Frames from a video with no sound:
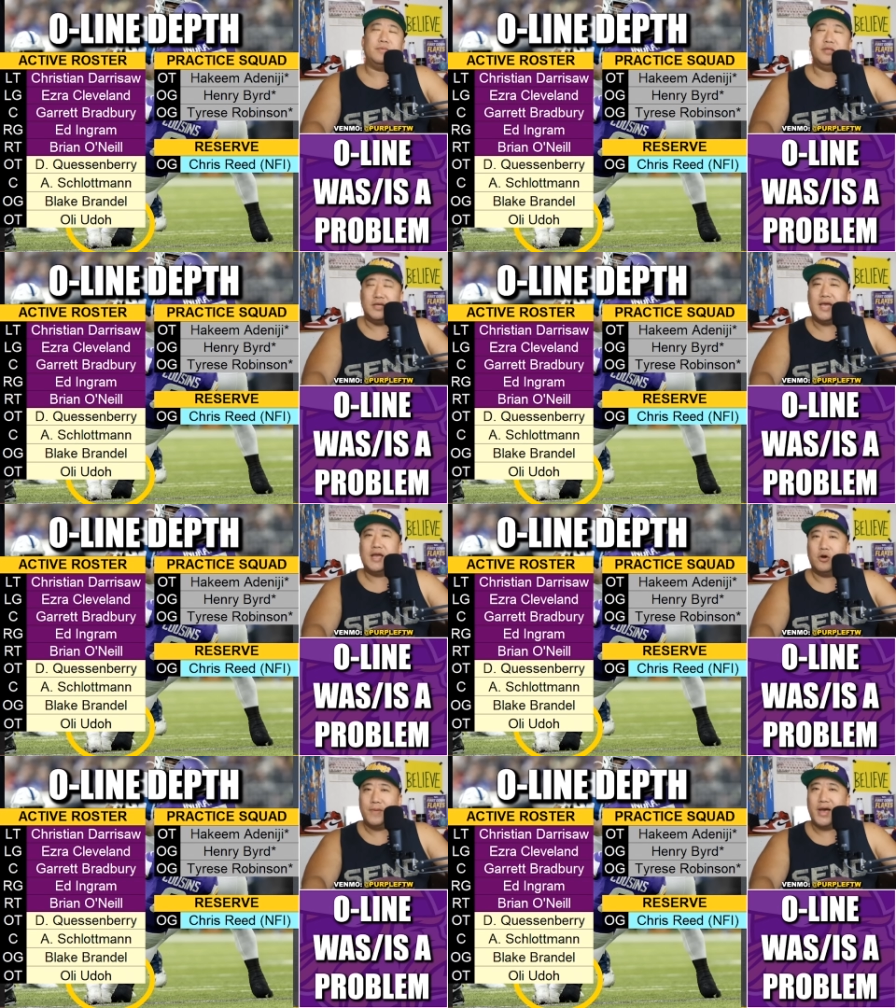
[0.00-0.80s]
I mean, you
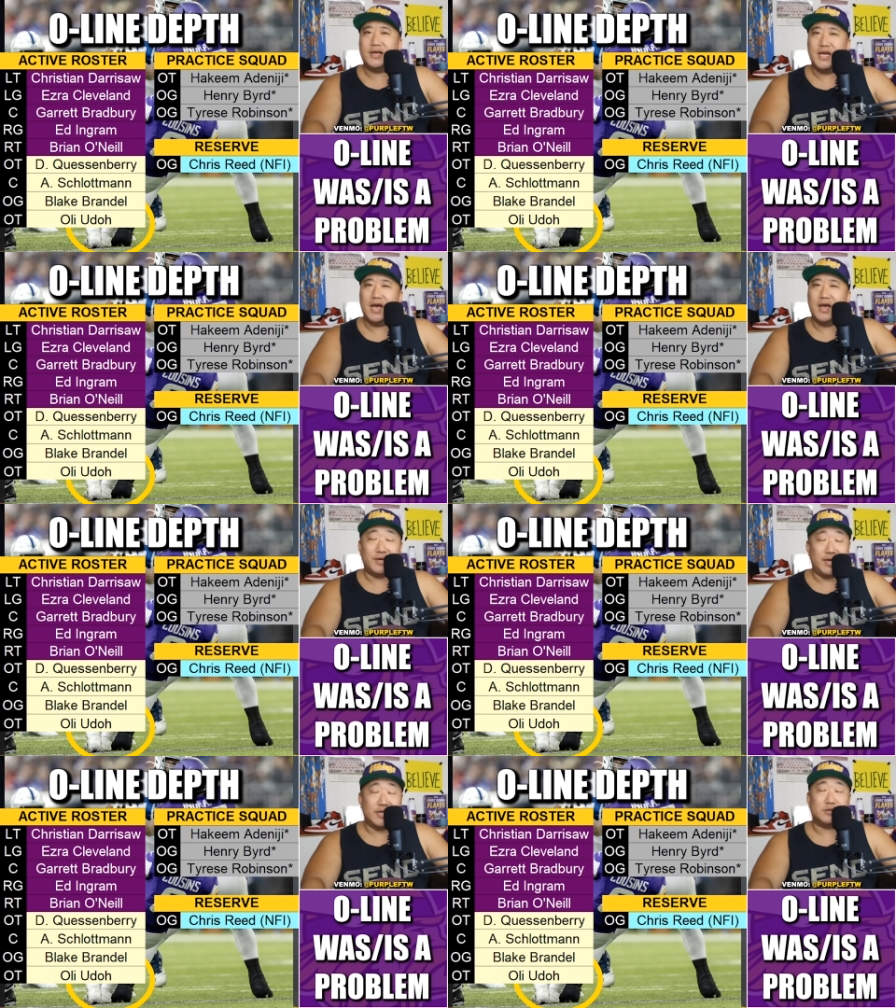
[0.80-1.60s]
can't go back in
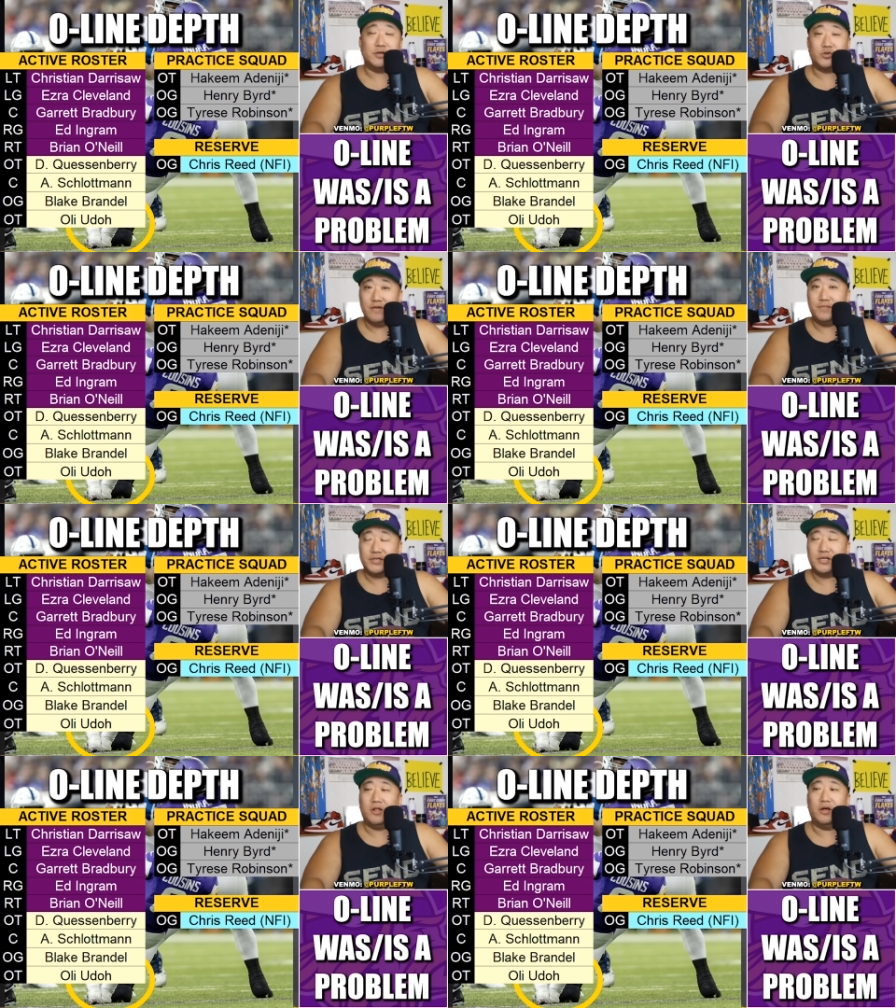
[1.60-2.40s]
time. You can't spend draft
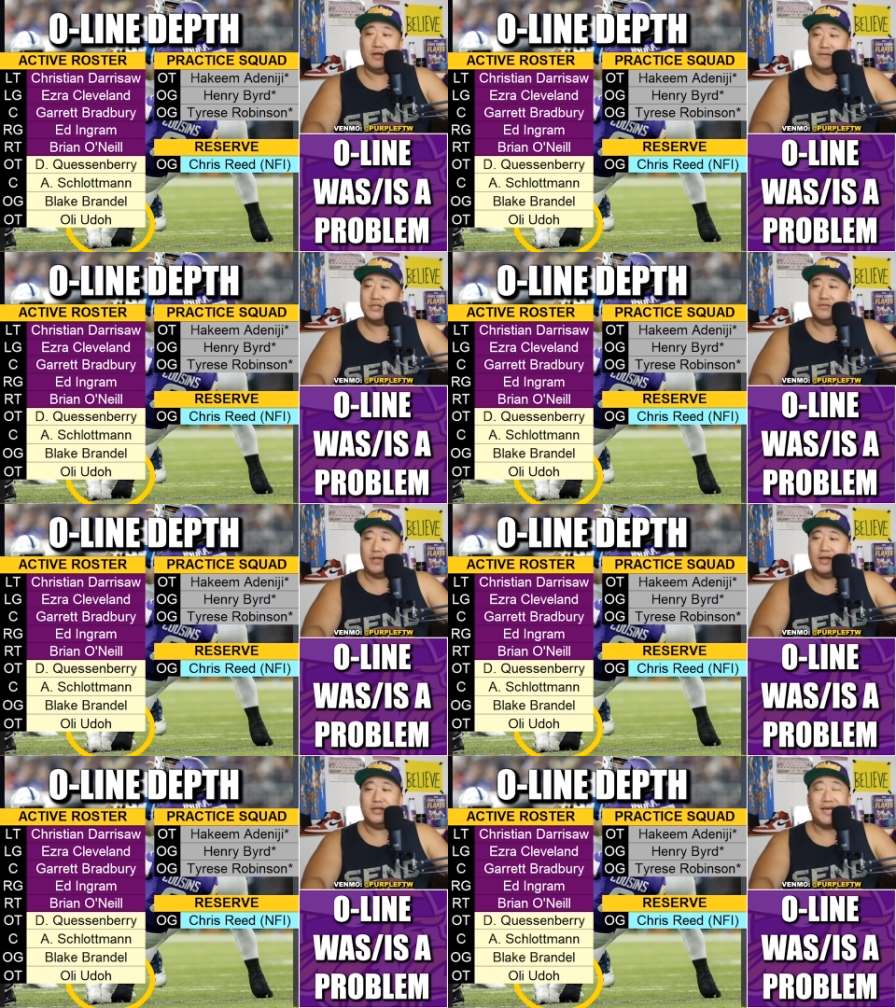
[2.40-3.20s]
picks along the
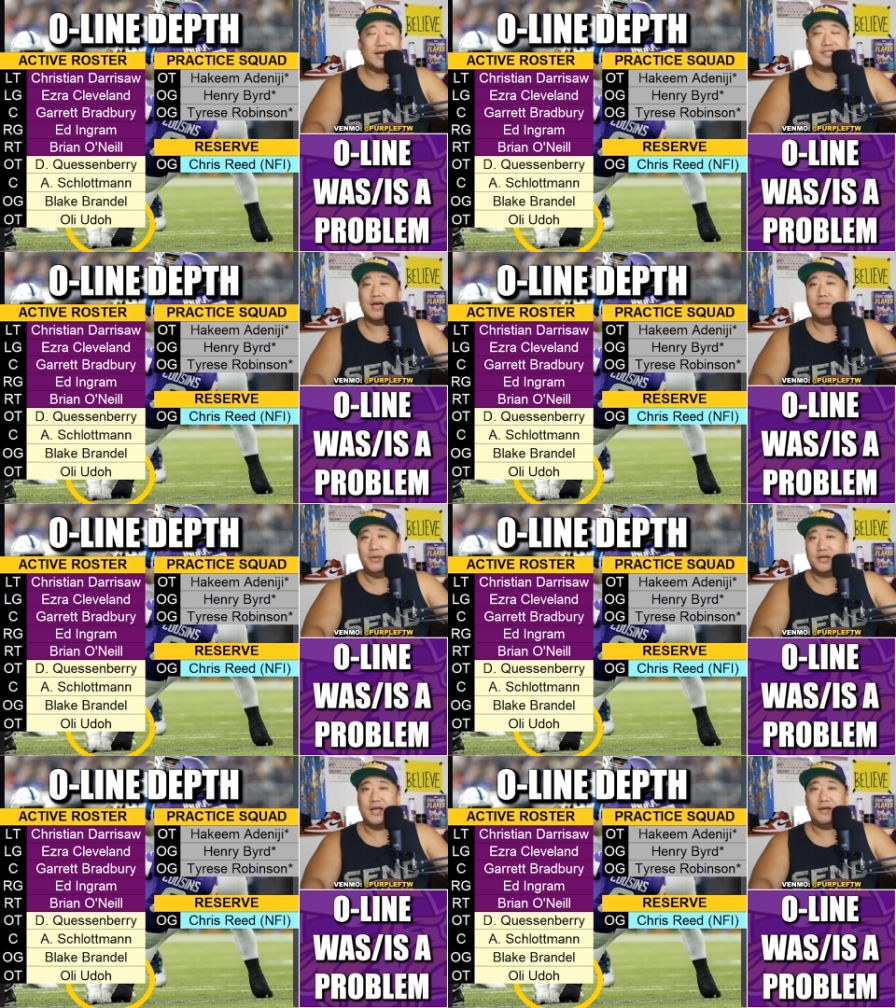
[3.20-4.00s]
offensive line. You can't
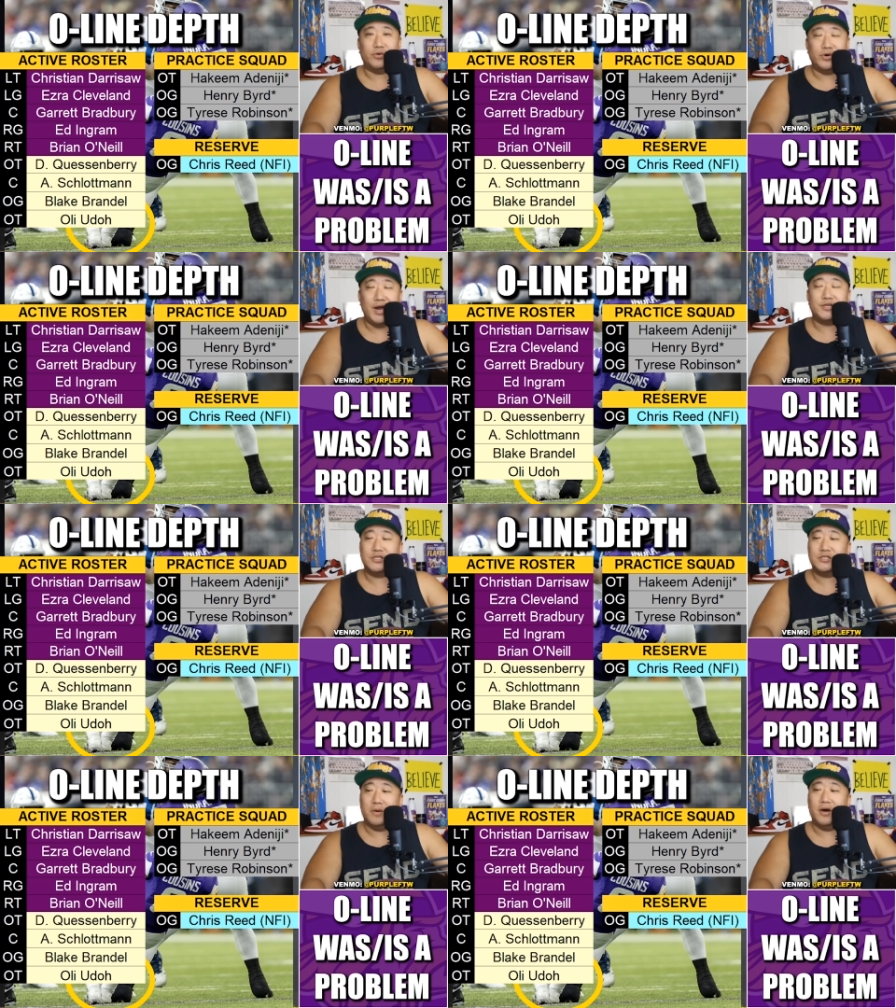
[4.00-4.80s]
sign big name free
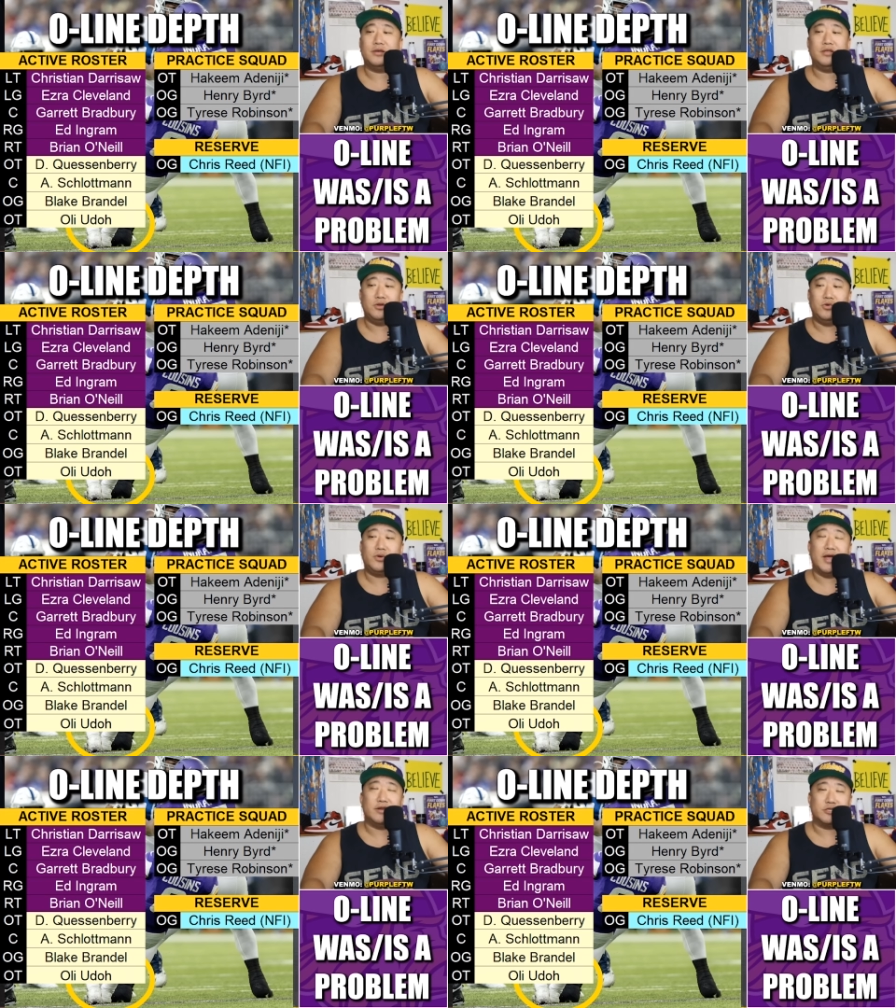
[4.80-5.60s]
agents, but you,
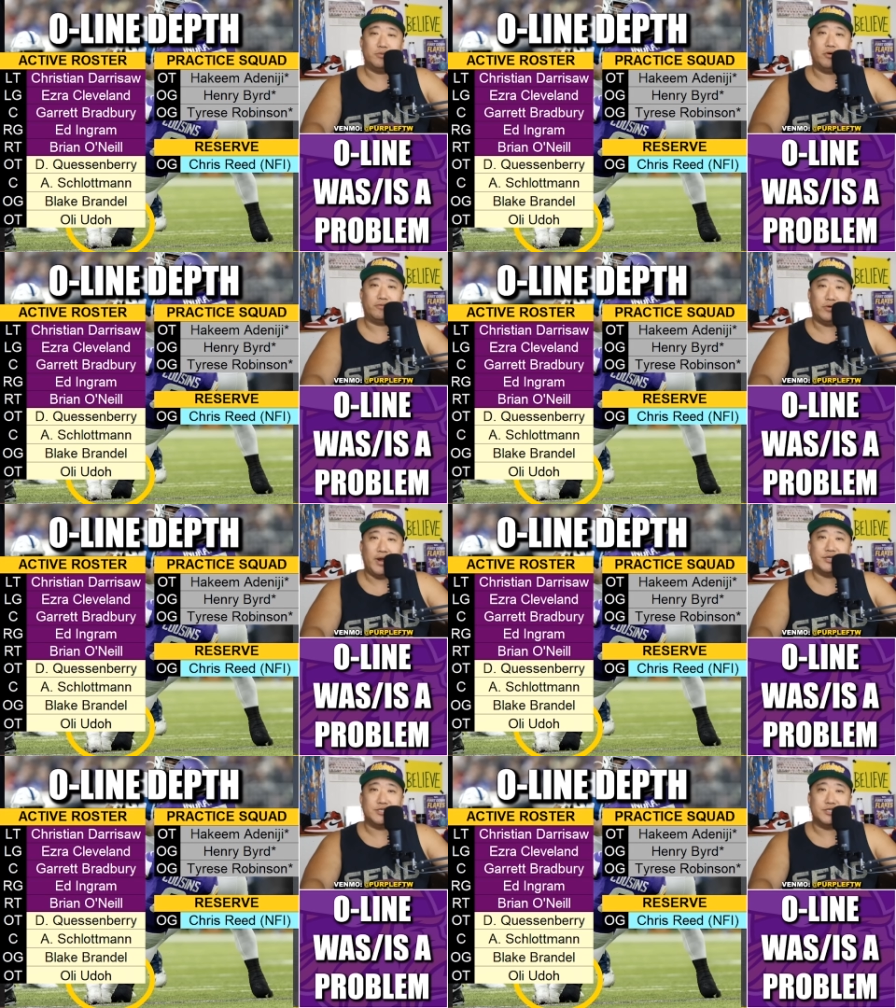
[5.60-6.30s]
you can explore free